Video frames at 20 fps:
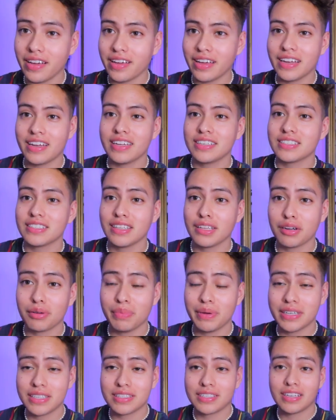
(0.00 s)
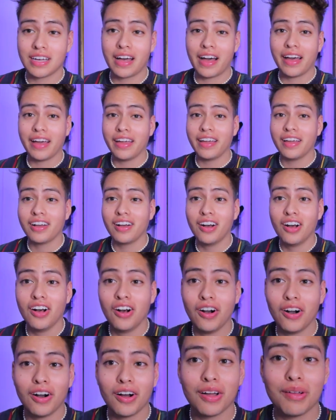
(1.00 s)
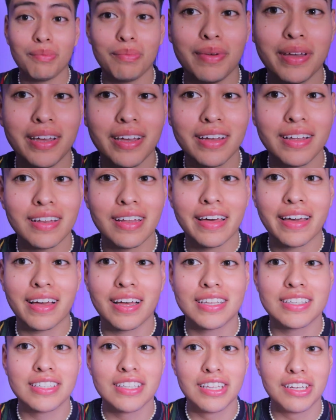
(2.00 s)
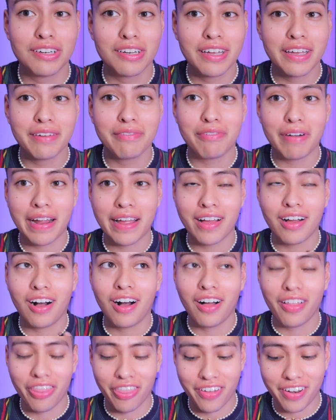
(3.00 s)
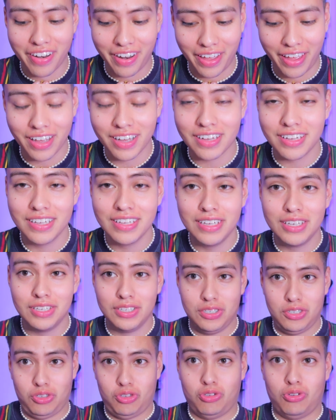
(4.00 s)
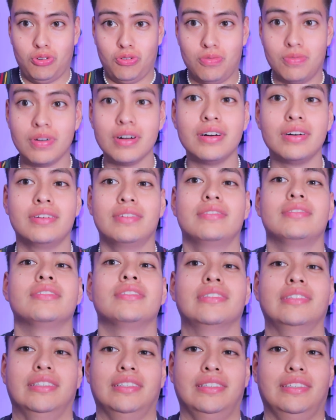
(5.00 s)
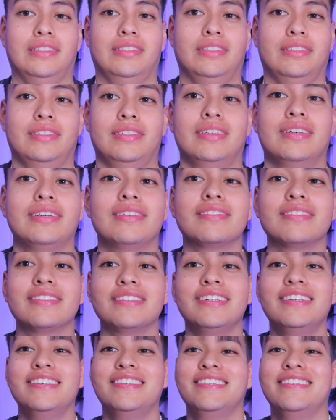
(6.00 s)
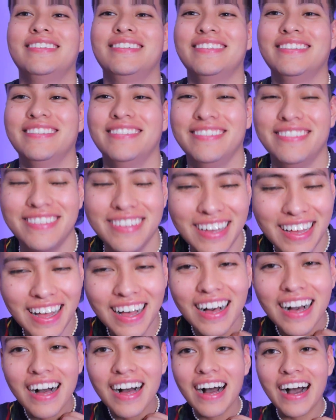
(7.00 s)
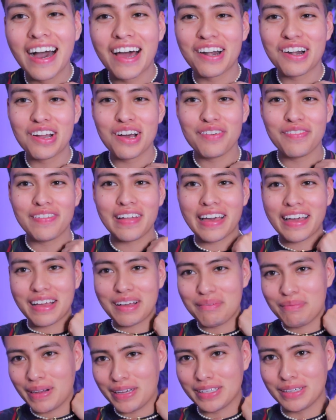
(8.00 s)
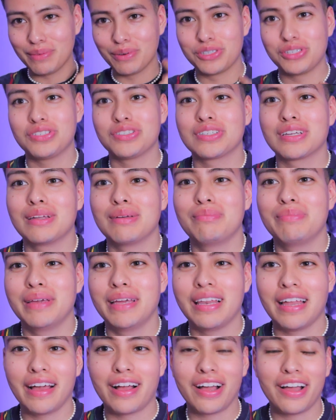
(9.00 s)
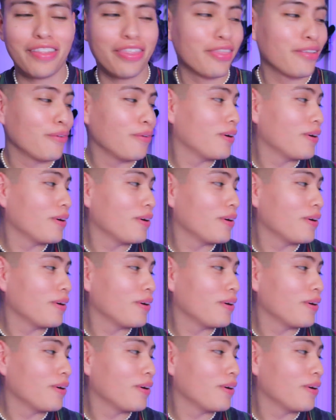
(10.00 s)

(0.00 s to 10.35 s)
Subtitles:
it is a little bit tight on me, like literally right on the neck, so I don't know. I don't know if like my double chin's gonna be like in the